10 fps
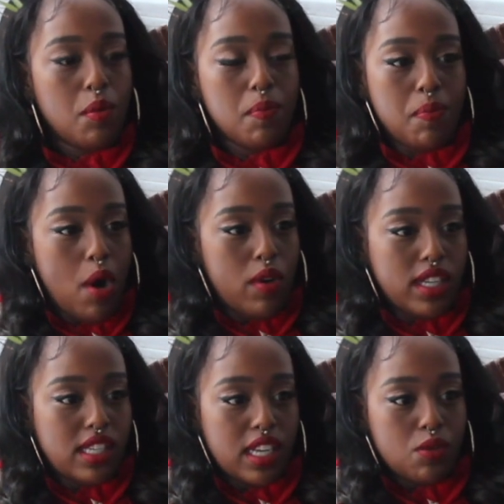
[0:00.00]

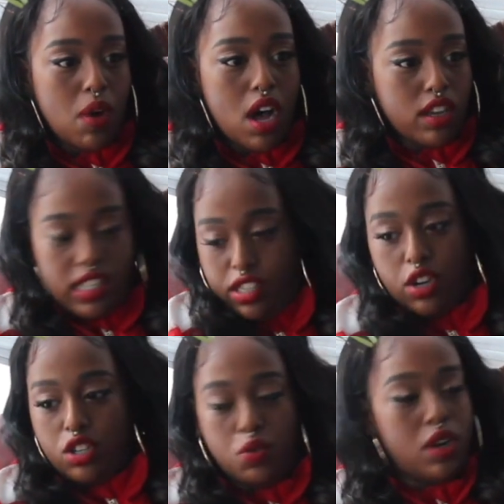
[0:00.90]
poets as well, because they're
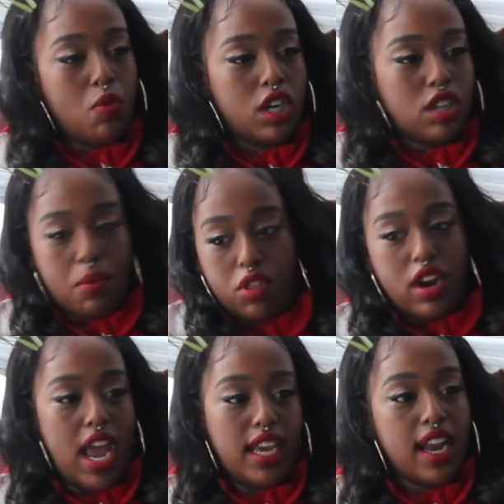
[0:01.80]
doing a workshop or they're
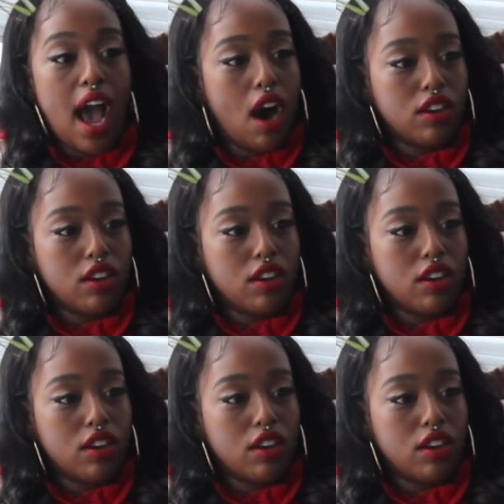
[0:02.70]
hanging out